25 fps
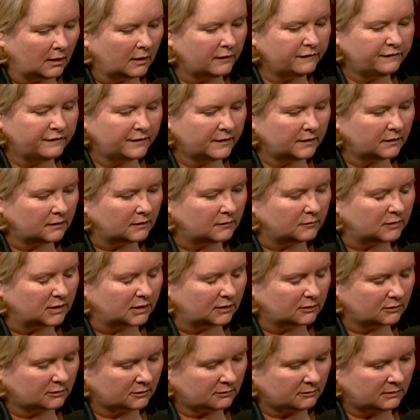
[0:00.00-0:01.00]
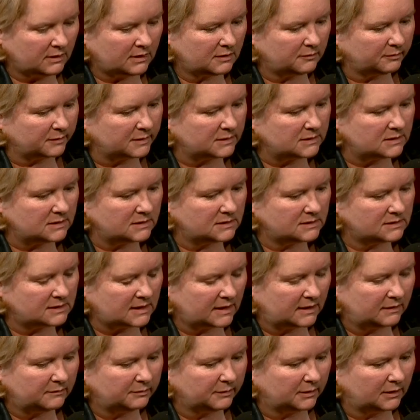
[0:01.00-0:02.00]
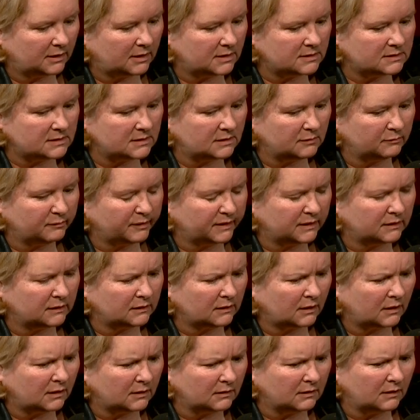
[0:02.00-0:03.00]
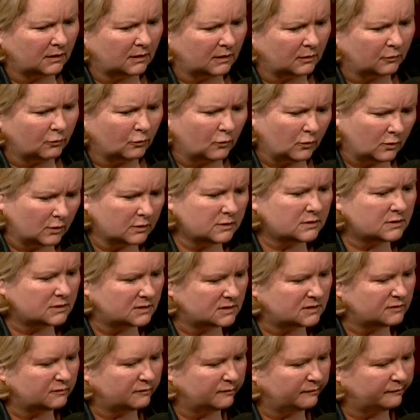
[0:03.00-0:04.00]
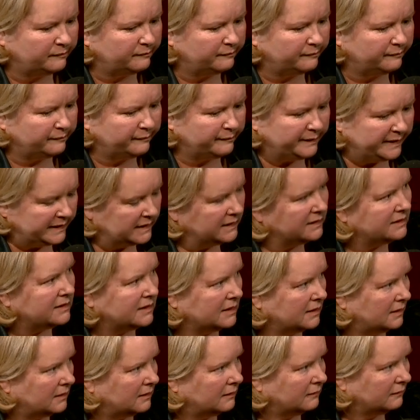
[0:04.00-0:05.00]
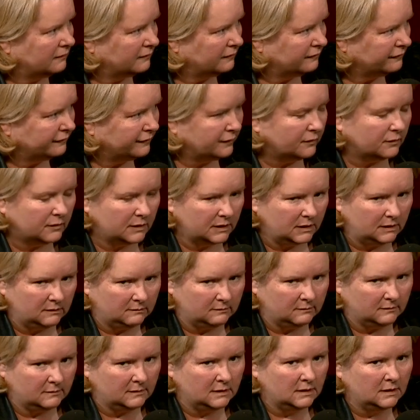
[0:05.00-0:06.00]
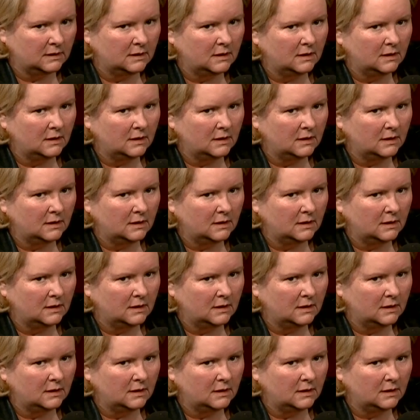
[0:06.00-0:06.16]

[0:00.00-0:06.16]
I found them incredibly destabilizing, but I, I wanted to be there for him.